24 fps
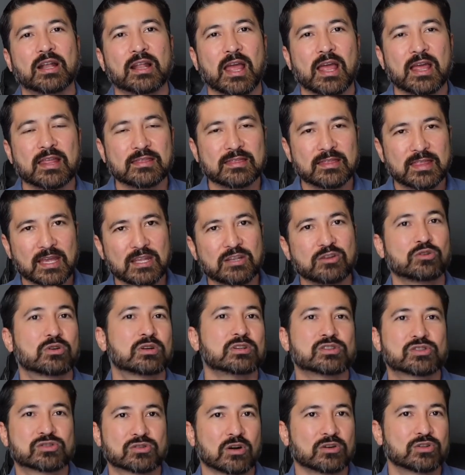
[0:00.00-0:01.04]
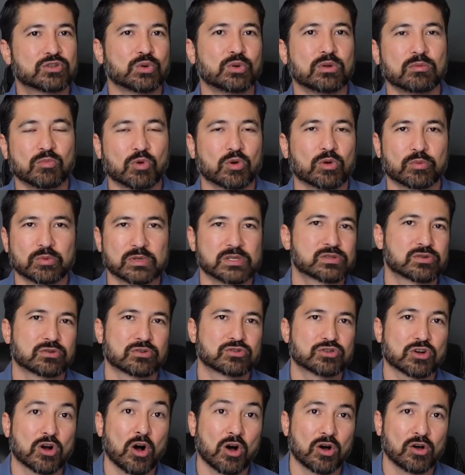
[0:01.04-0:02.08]
And then you can start doing more research
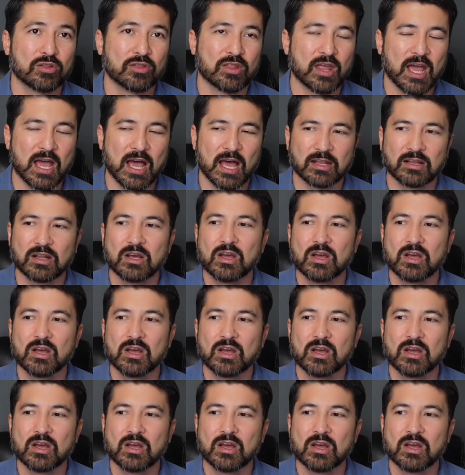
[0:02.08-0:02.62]
on that.